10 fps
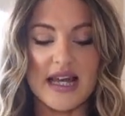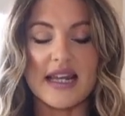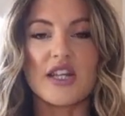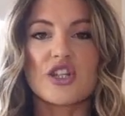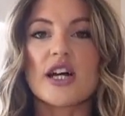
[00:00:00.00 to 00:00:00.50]
and
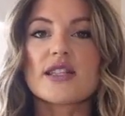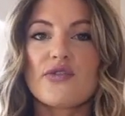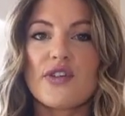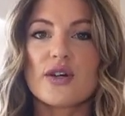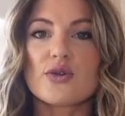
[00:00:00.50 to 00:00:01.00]
it
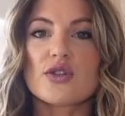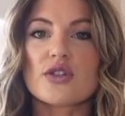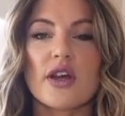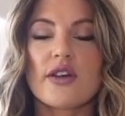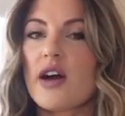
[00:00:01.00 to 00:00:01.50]
just feels
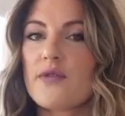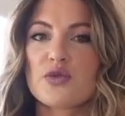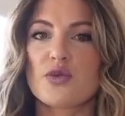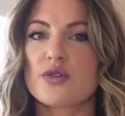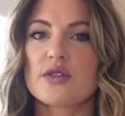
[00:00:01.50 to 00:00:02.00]
so
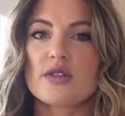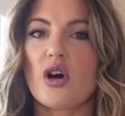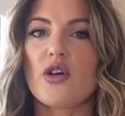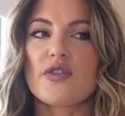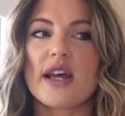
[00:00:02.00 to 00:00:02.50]
comfortable and
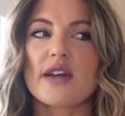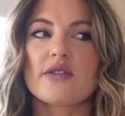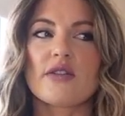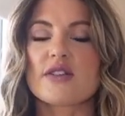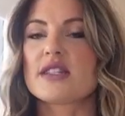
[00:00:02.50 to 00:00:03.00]
soft. Like,
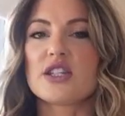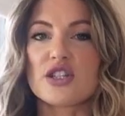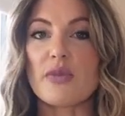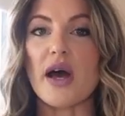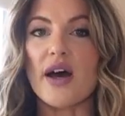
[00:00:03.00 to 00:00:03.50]
honestly,
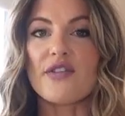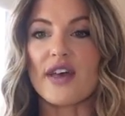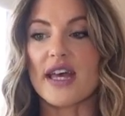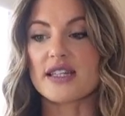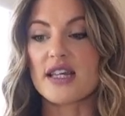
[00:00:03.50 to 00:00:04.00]
just
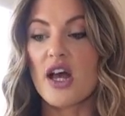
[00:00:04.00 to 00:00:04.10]
perfect